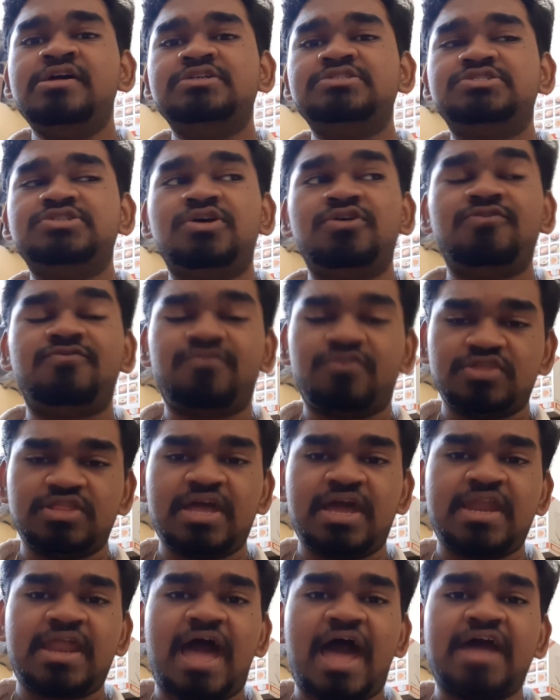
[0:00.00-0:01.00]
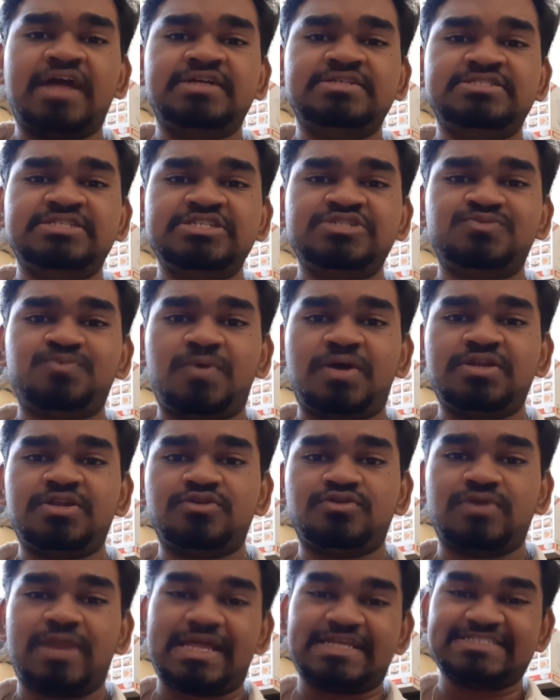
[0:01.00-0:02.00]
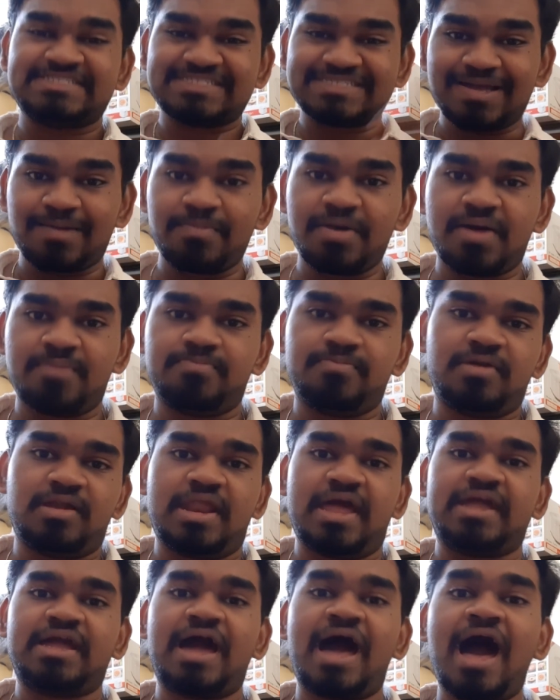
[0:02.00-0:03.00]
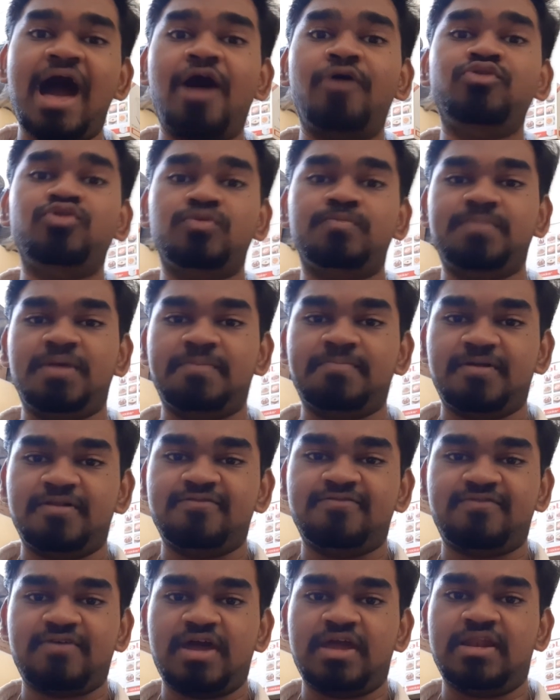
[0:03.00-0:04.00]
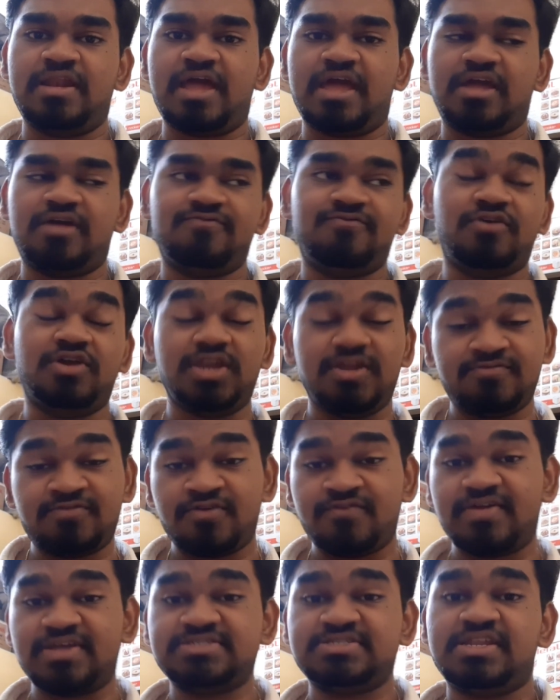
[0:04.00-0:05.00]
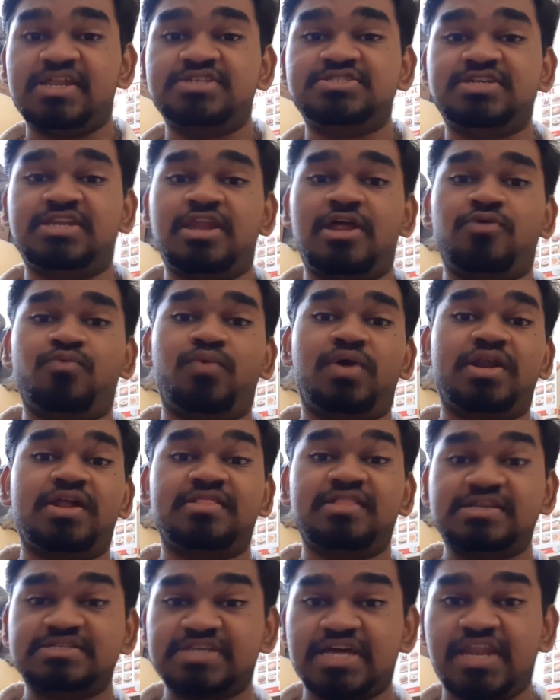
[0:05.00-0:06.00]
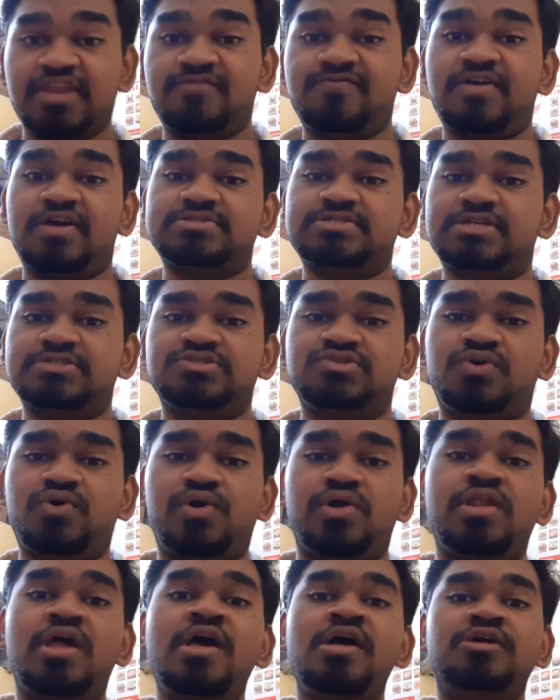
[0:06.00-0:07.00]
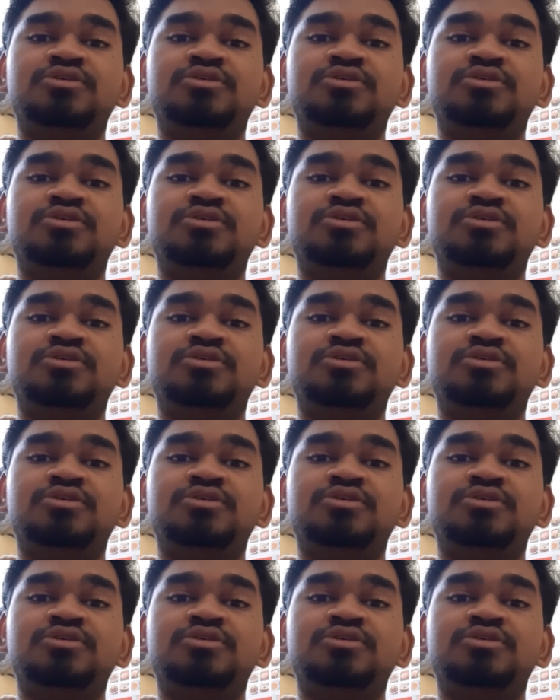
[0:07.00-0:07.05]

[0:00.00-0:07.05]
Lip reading: So for that, I just wanted to like sum up like how do people find like for different vaccination and what are the side effects and so on.